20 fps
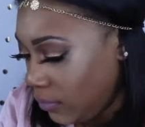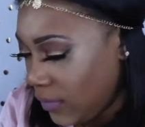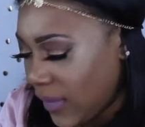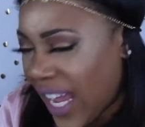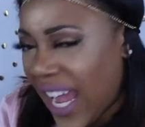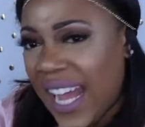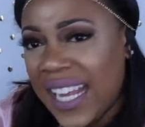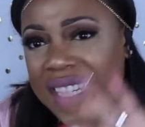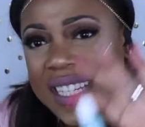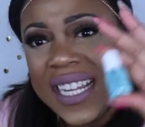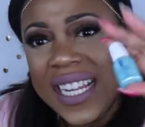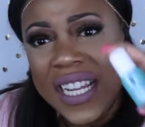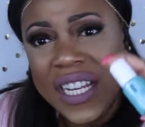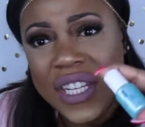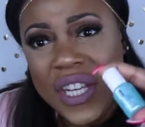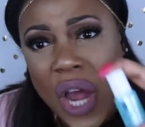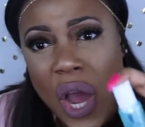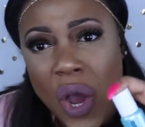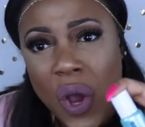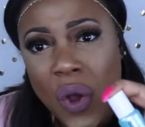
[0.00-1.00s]
I didn't
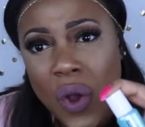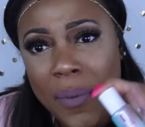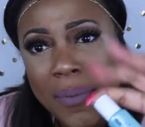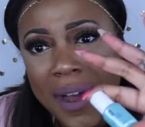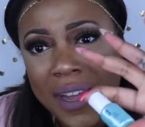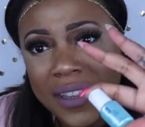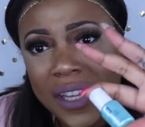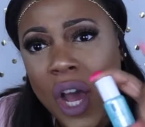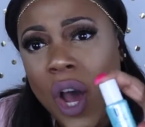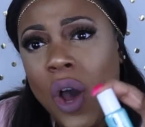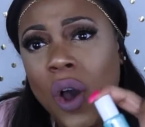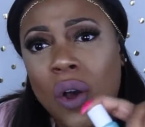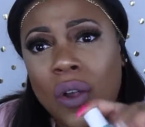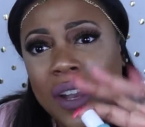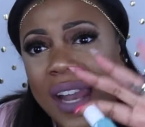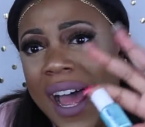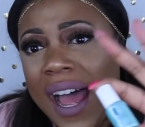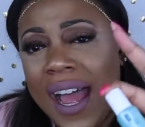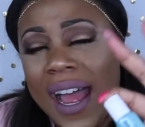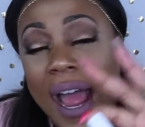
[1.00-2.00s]
know about the whole
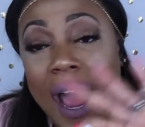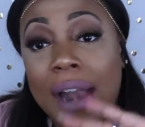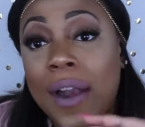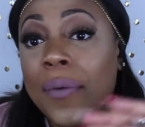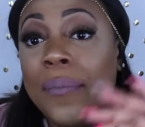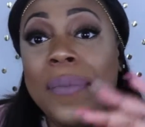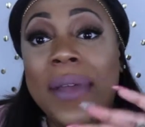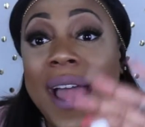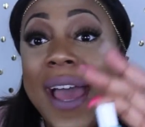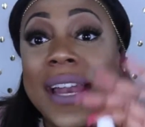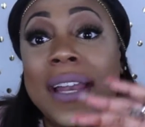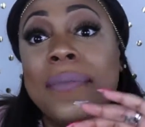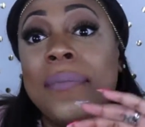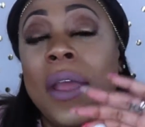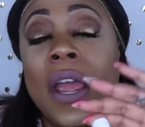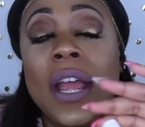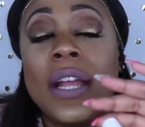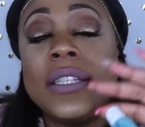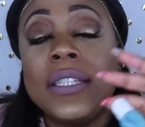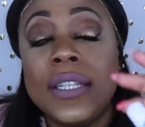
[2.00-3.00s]
line. I didn't
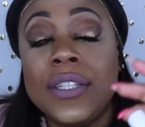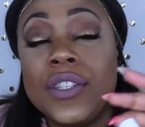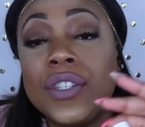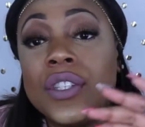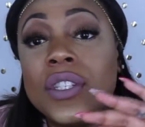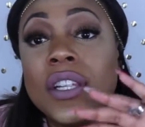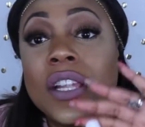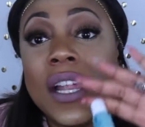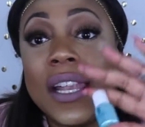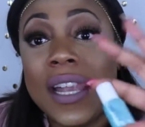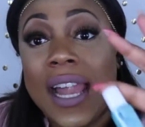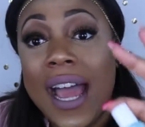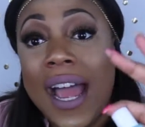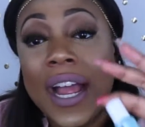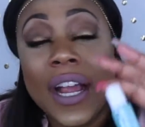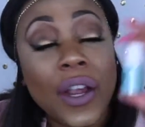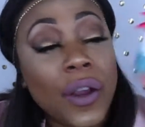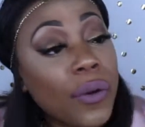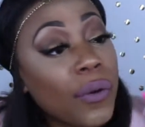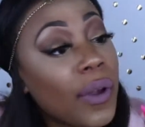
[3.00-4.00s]
pay attention to the
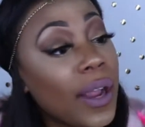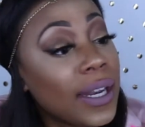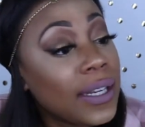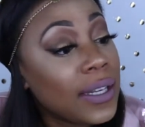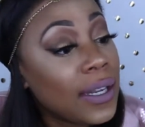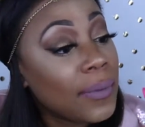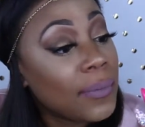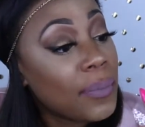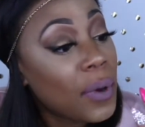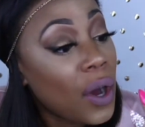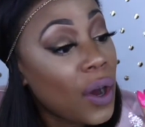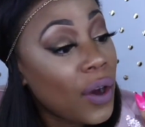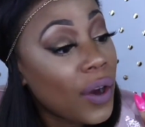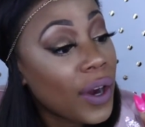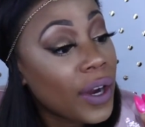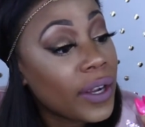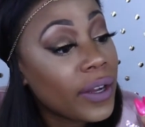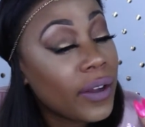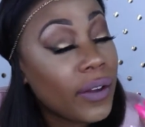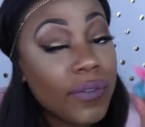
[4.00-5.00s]
line correcting
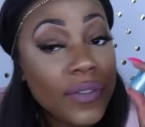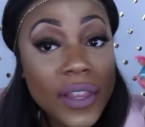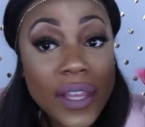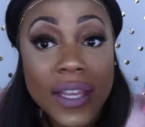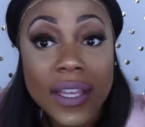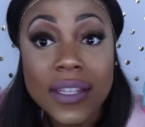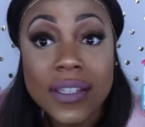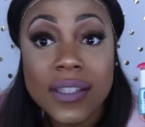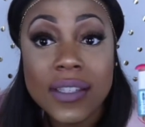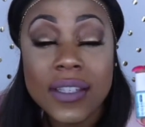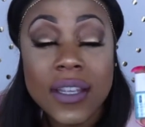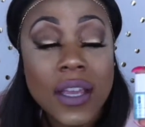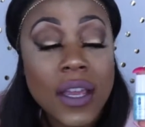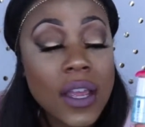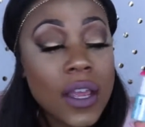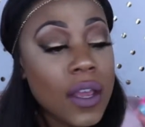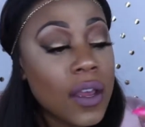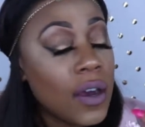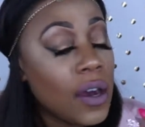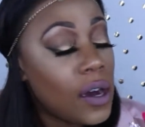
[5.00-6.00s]
part of this.
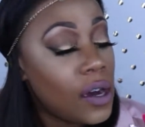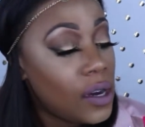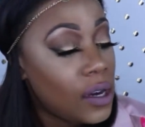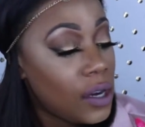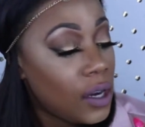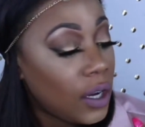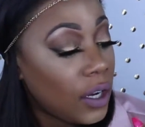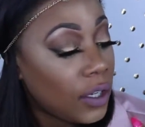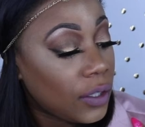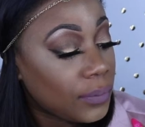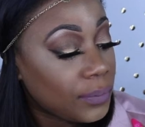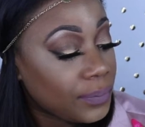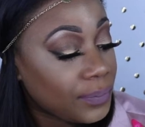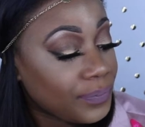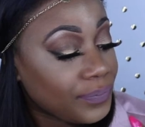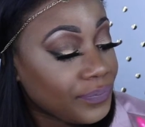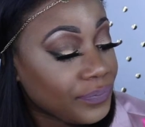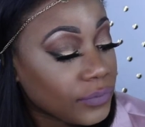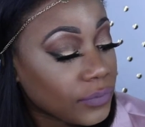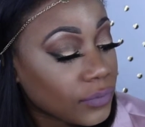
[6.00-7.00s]
And
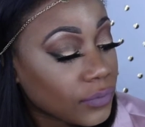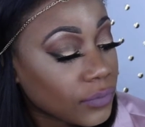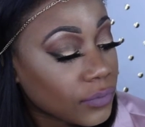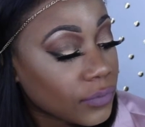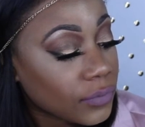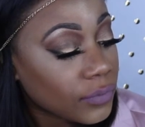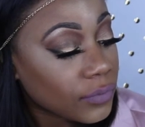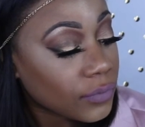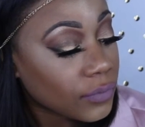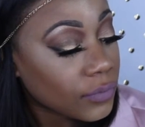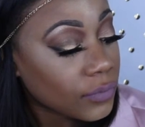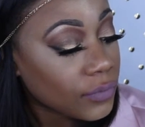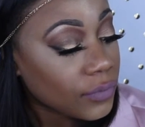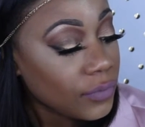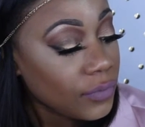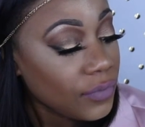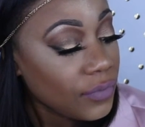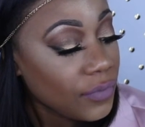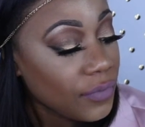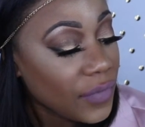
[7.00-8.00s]

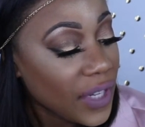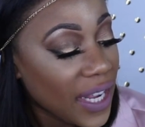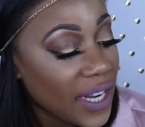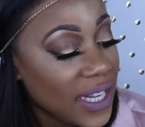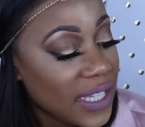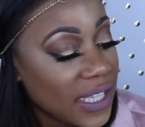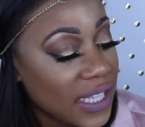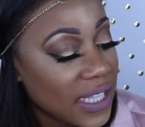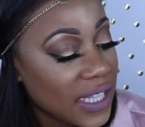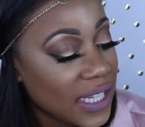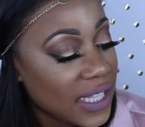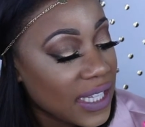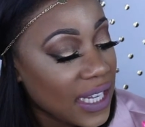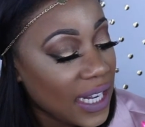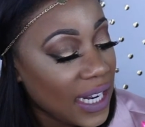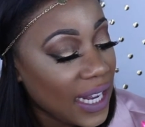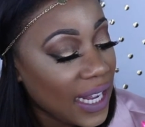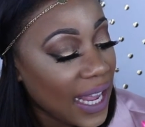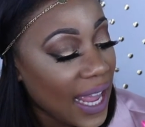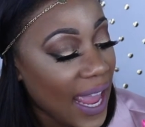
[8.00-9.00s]
this is
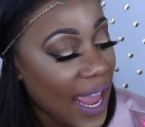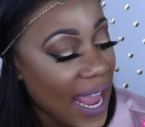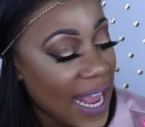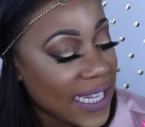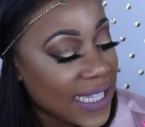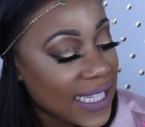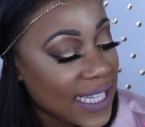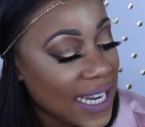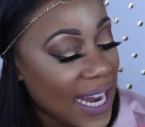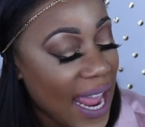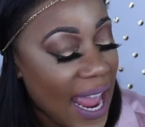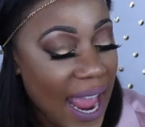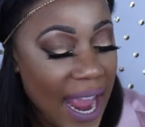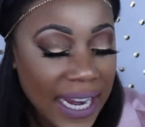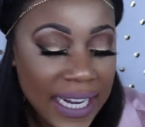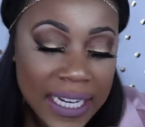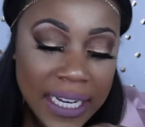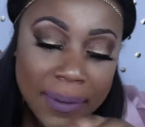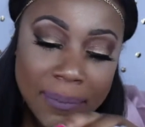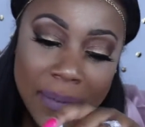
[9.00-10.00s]
salicylic acid
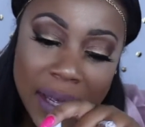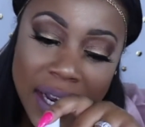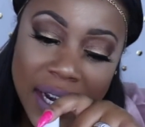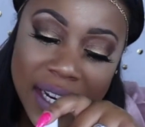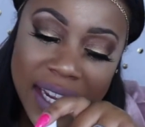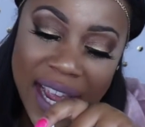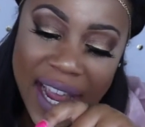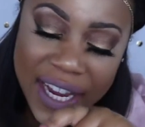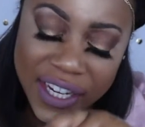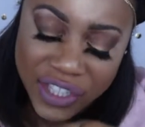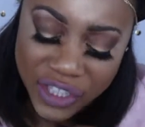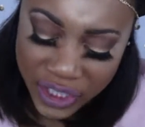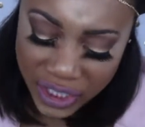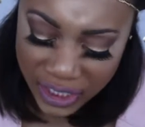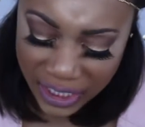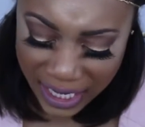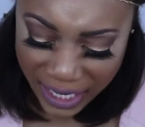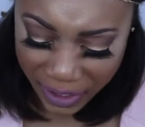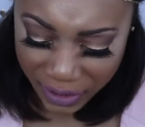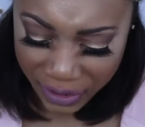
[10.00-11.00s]
acne
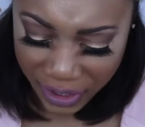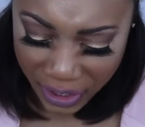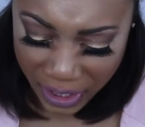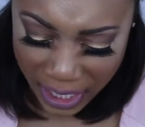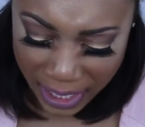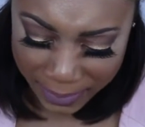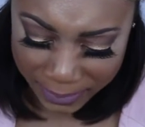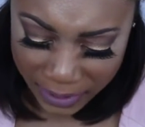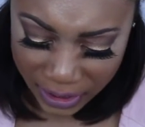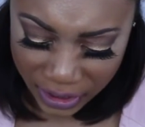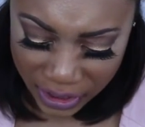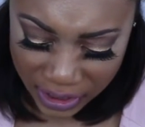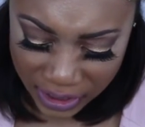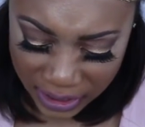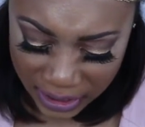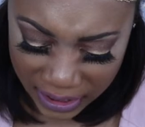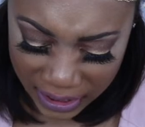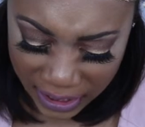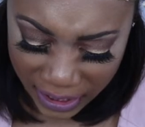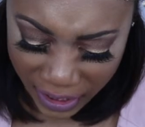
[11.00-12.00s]
medication. I don't know how much is
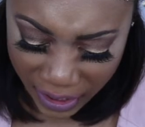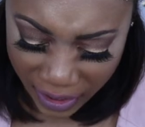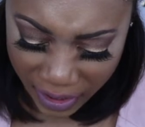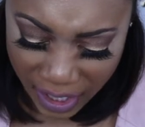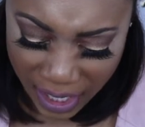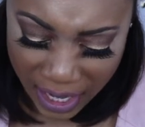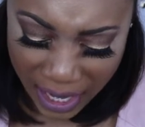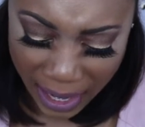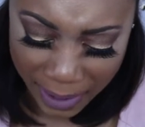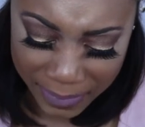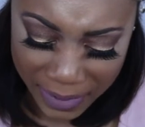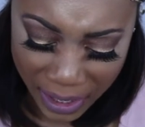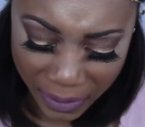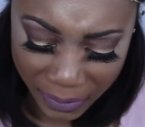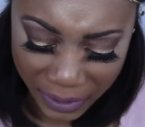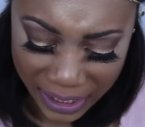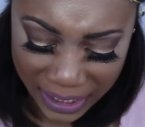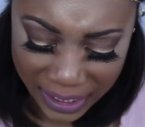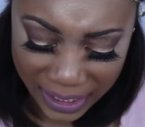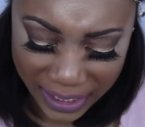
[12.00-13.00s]
in here. I'm not
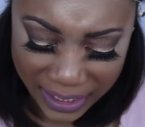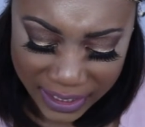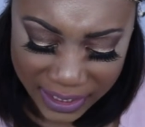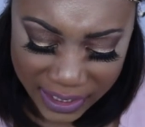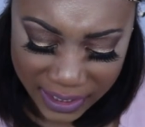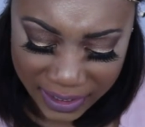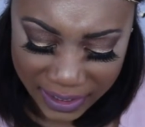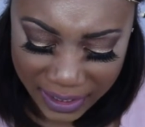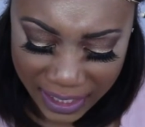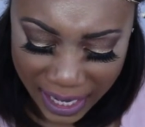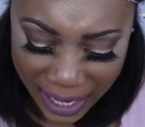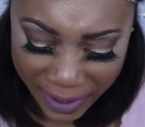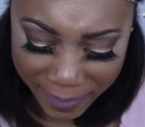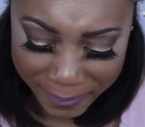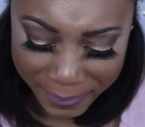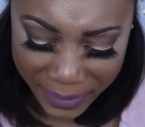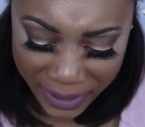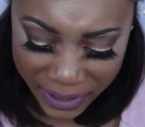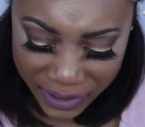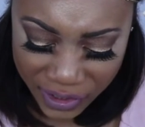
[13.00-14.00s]
really into how
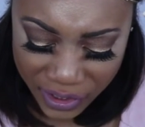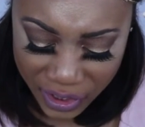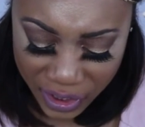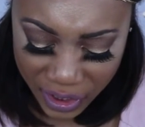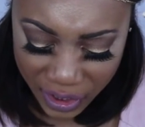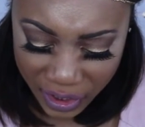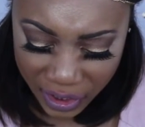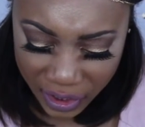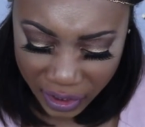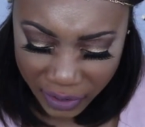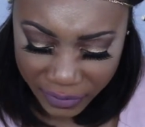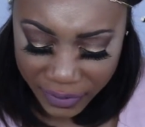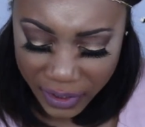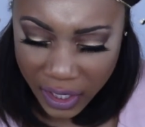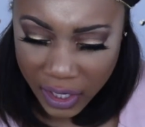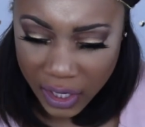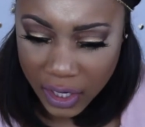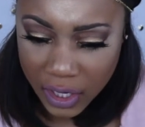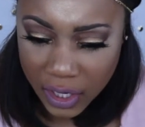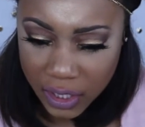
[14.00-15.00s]
much of
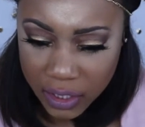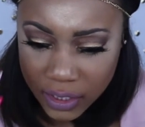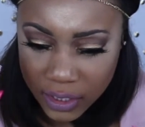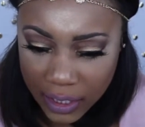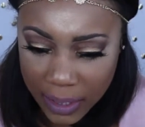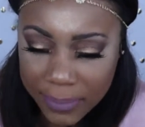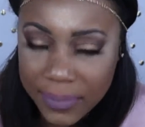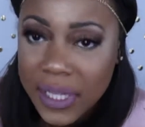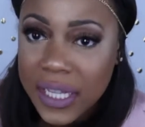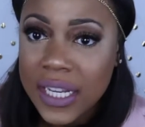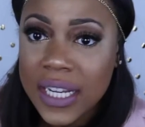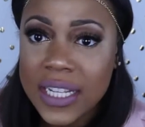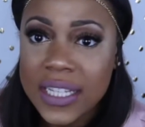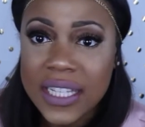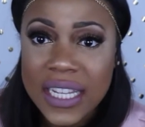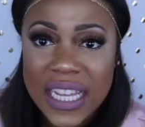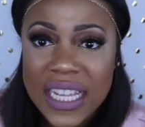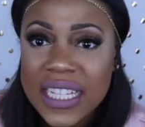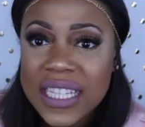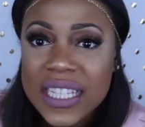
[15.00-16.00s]
something is
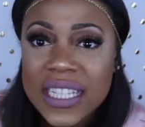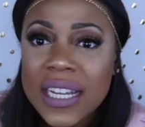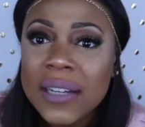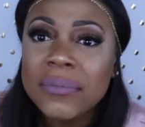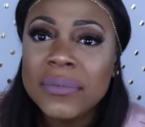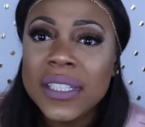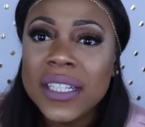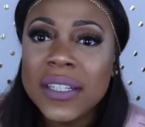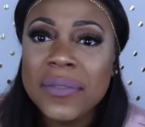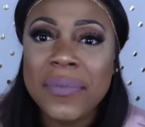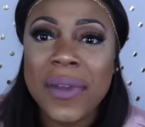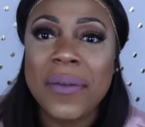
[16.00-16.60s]
in something.